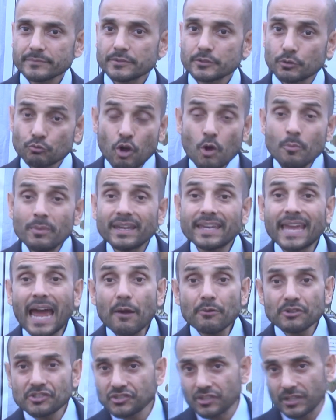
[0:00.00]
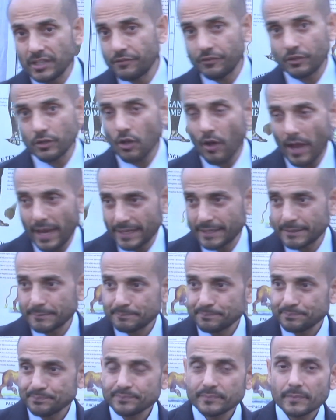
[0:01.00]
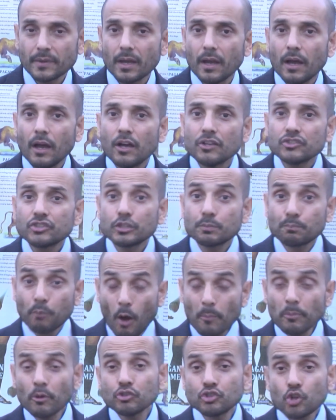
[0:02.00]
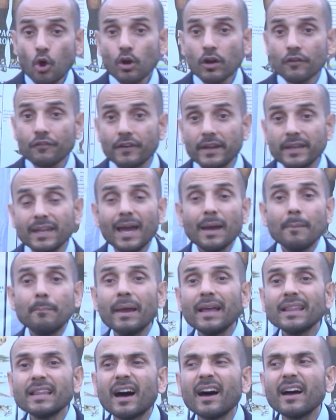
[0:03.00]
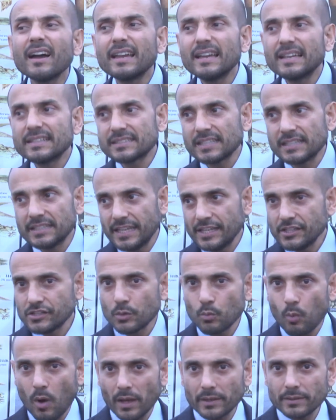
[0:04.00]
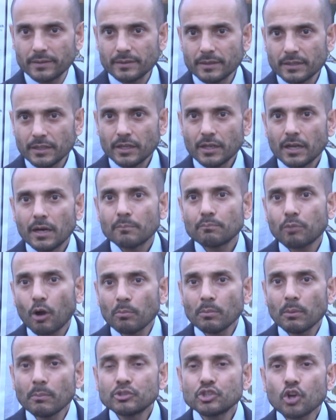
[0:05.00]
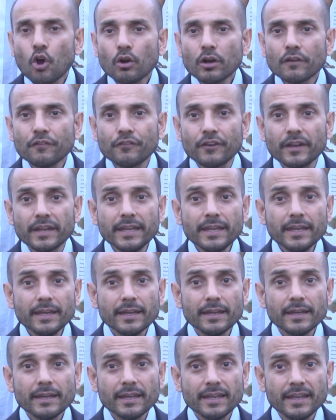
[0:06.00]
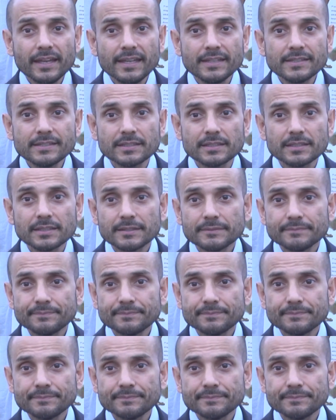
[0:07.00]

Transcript: the Roman garrison, if you like. So it's problem on geography. Miller, it's an easy one. Problem on geography is